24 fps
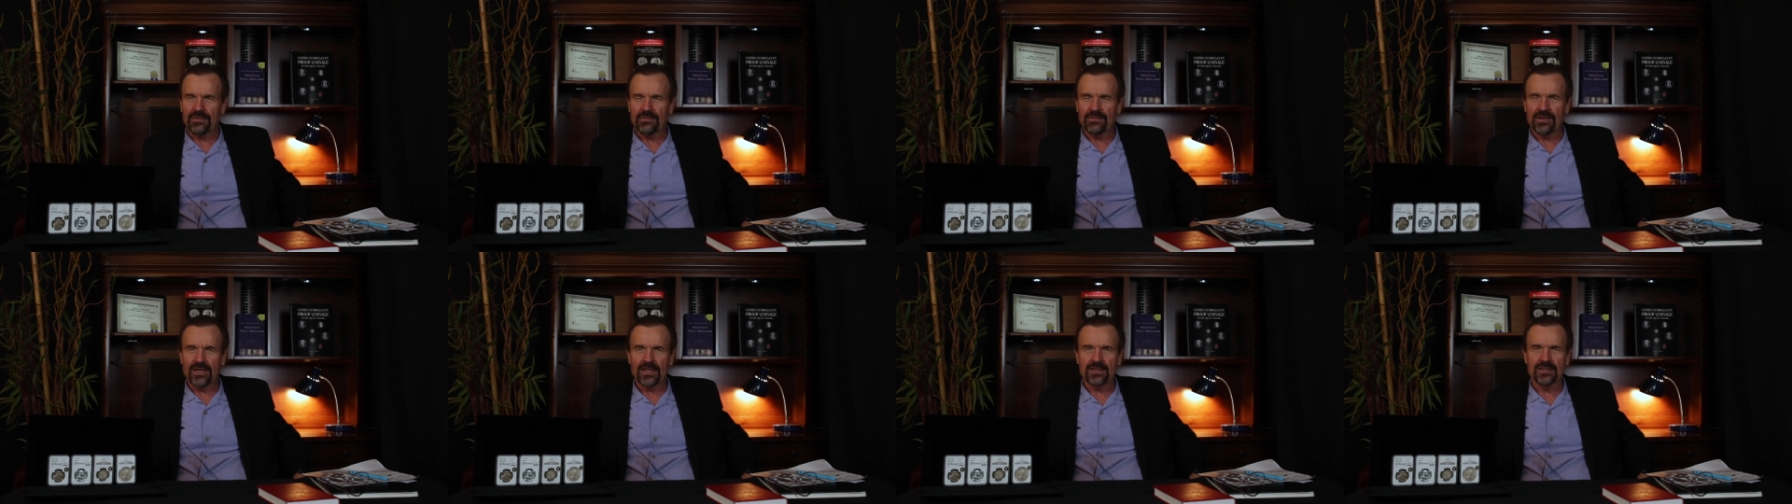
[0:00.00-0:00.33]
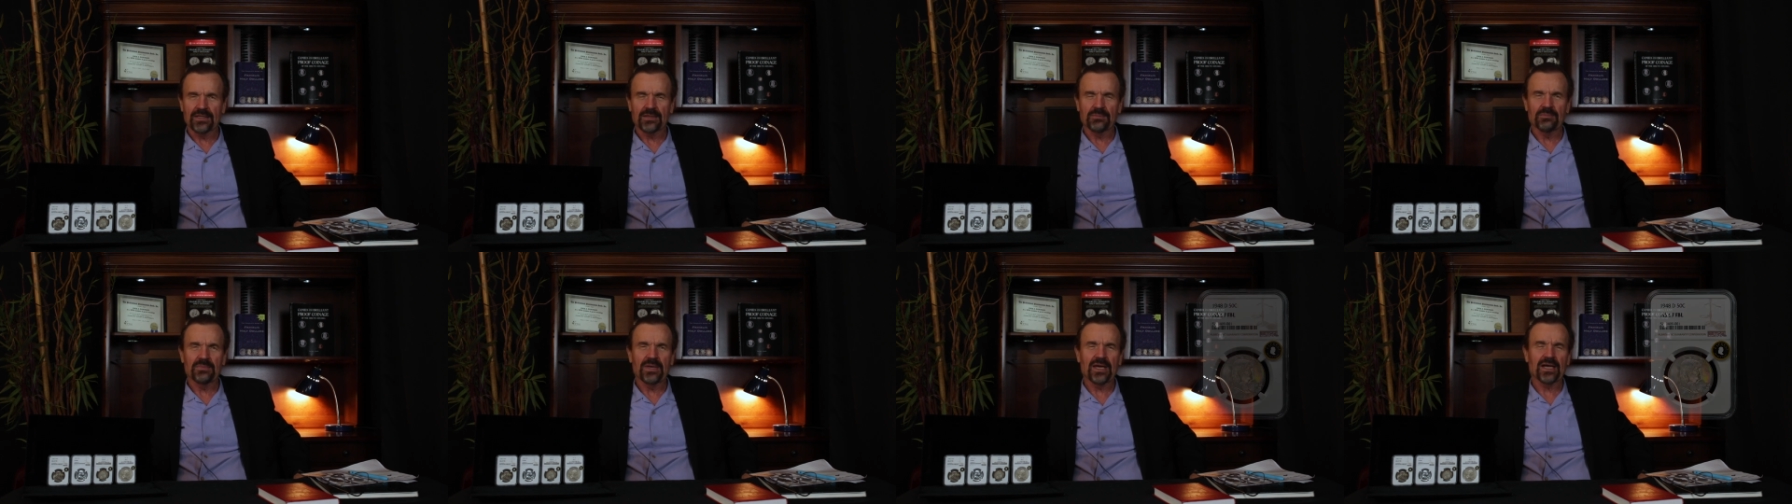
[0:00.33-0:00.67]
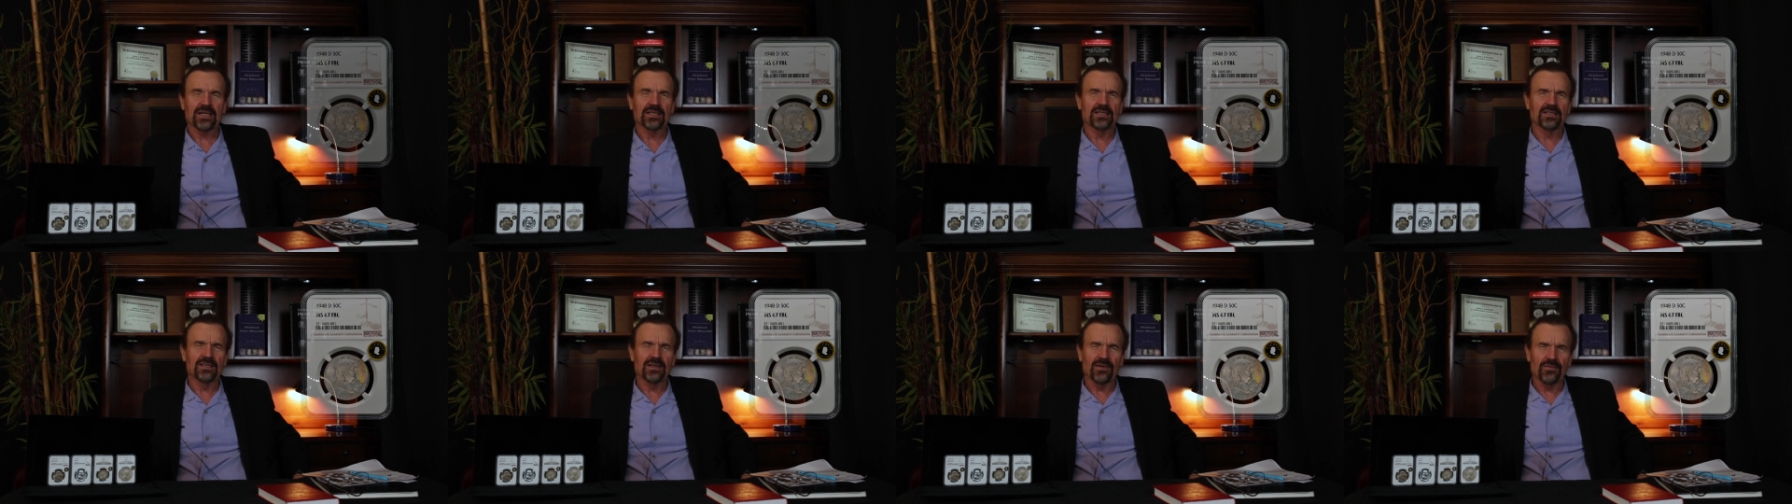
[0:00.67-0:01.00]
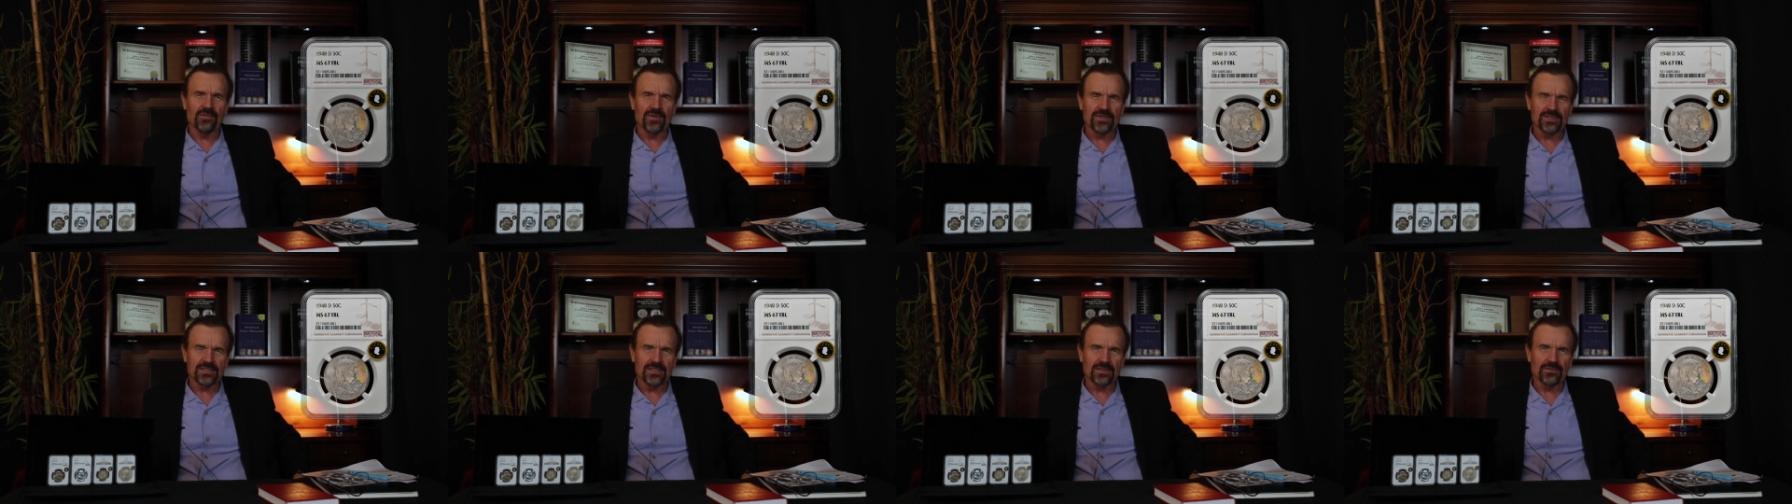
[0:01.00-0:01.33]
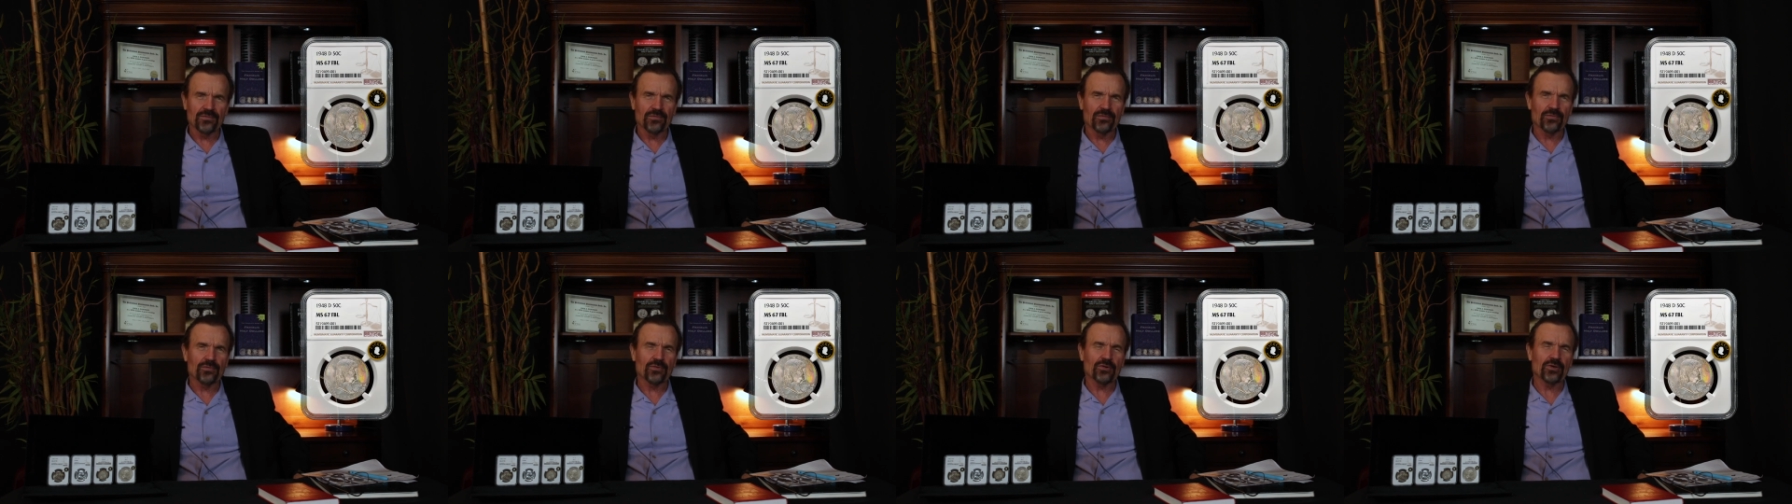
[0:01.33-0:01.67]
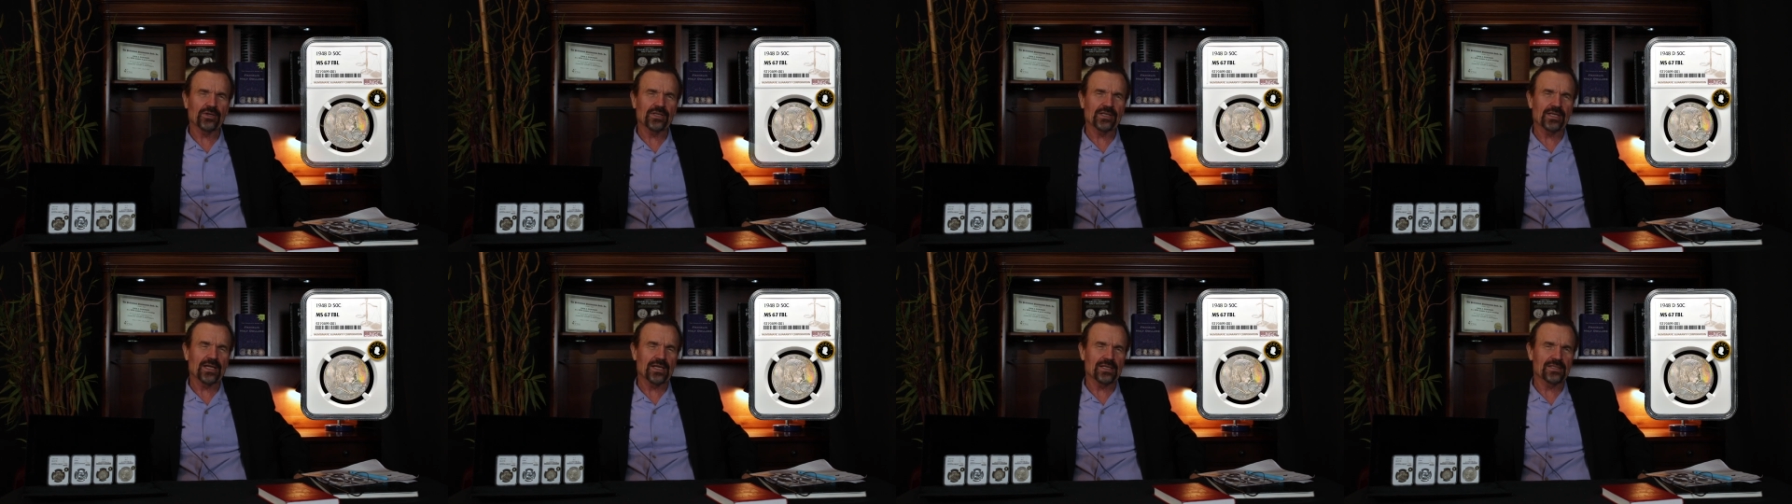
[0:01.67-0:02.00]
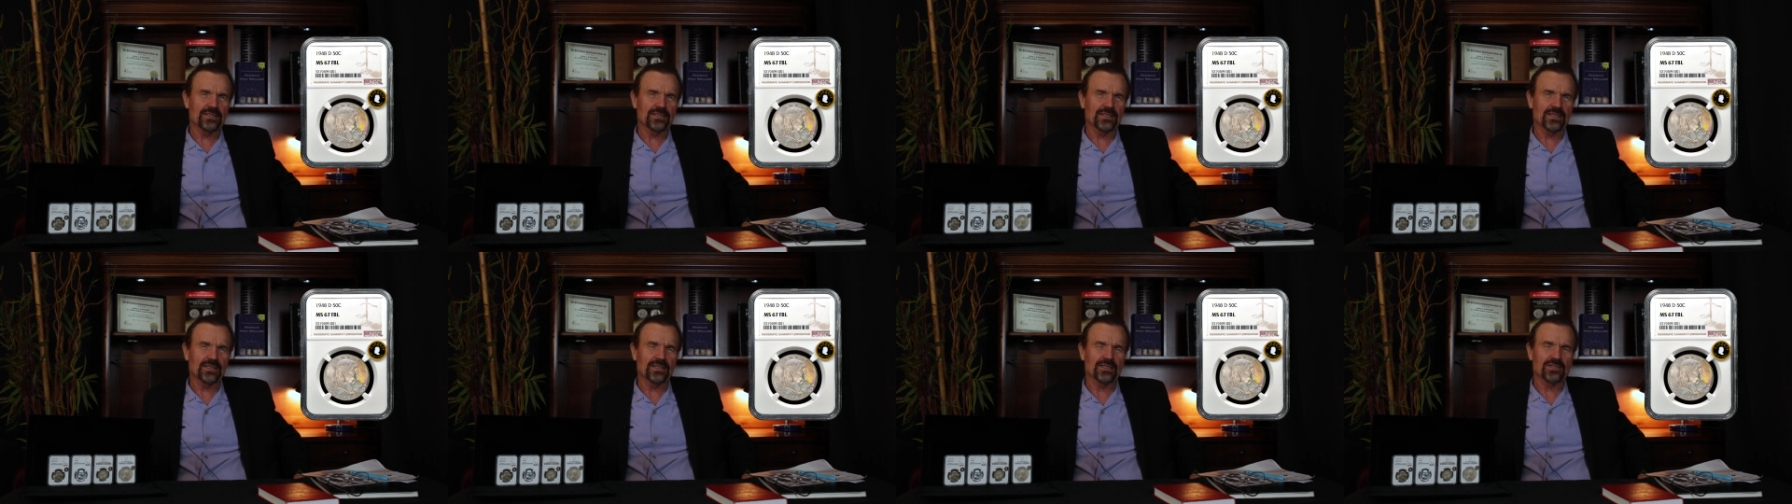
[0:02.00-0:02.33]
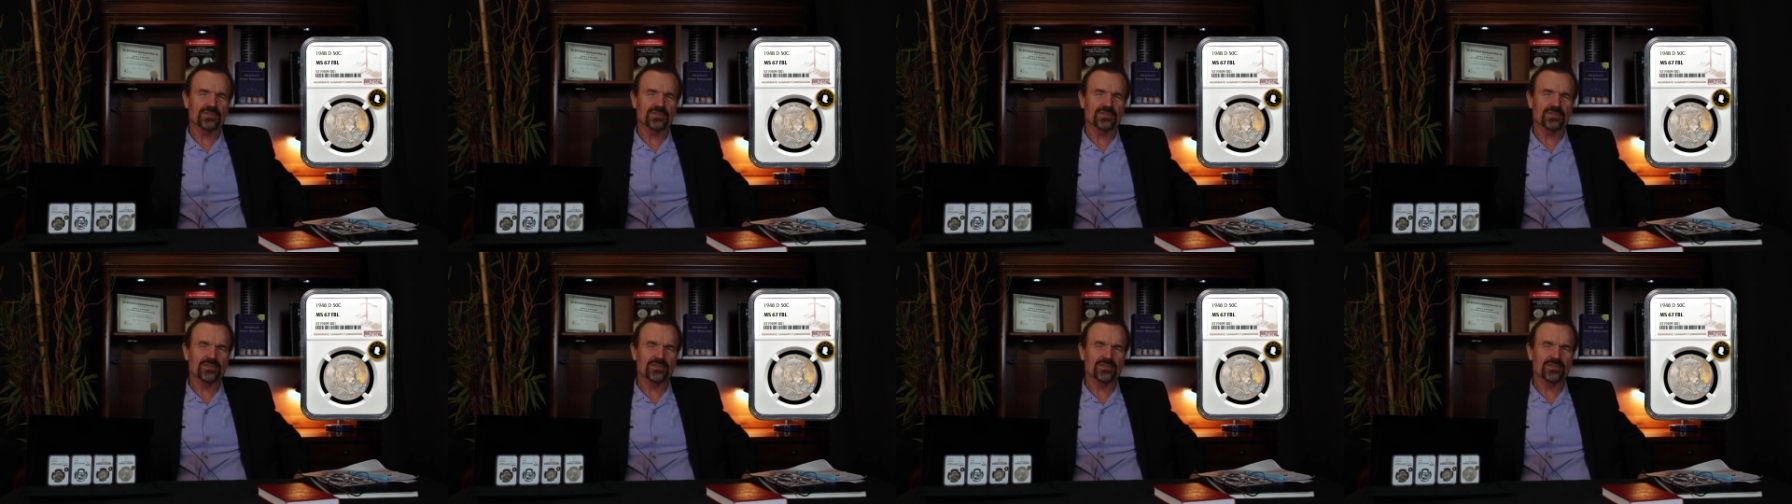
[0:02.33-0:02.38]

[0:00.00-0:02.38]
I've got the magnificent 48D,